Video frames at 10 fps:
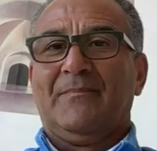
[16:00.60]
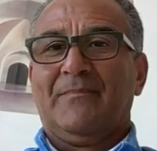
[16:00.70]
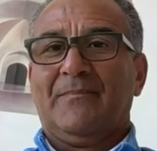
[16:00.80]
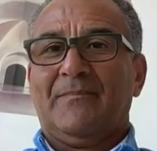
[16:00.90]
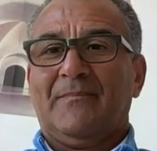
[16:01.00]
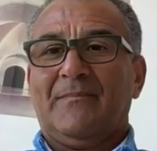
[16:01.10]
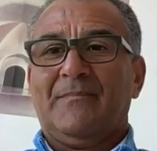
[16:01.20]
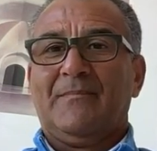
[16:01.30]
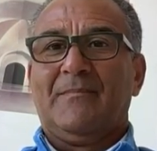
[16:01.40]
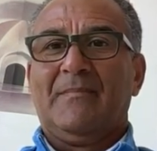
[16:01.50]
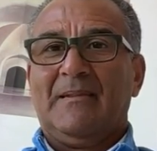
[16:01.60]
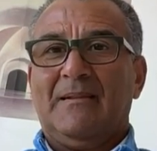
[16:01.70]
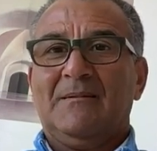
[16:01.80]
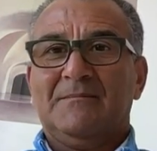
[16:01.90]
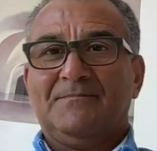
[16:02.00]

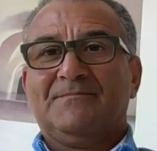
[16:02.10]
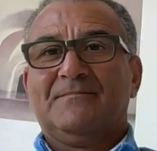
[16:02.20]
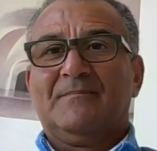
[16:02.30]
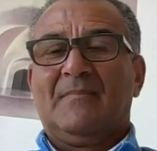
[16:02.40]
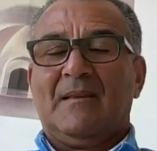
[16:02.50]
No words are spoken by the person on screen.